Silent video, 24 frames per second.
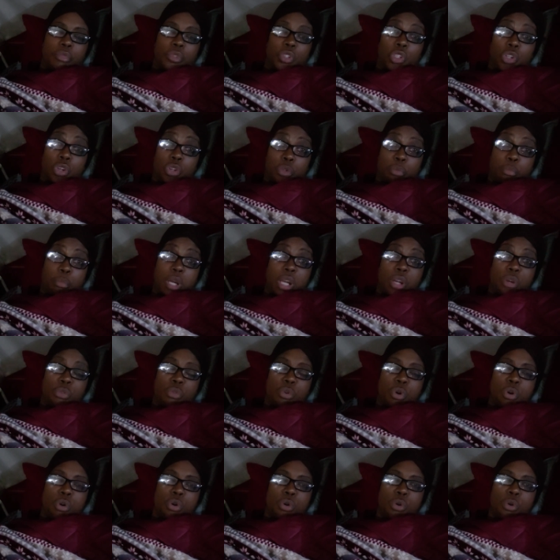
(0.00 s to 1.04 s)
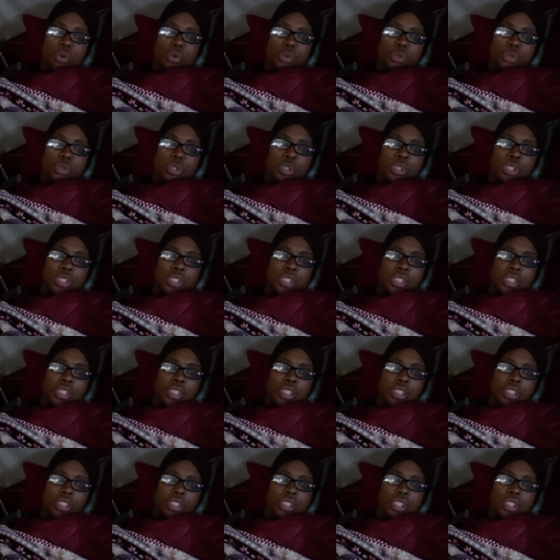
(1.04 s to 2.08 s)
learn my role,
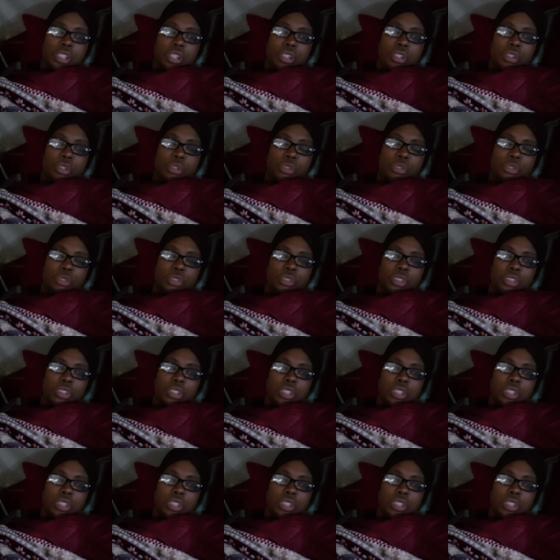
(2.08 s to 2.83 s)
you know,